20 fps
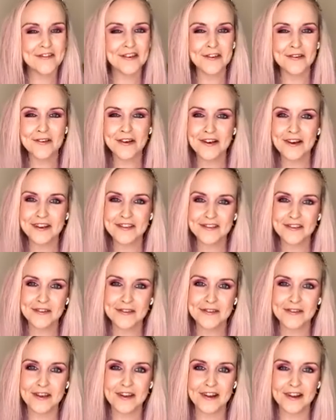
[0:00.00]
you guys
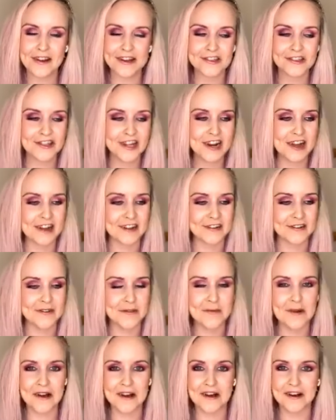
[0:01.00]
use like shellac
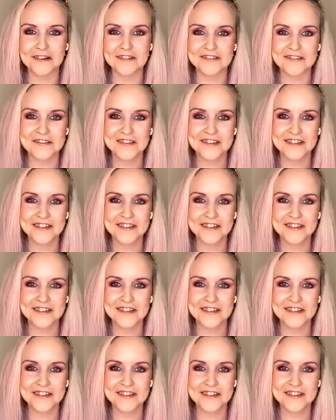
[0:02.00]
as well?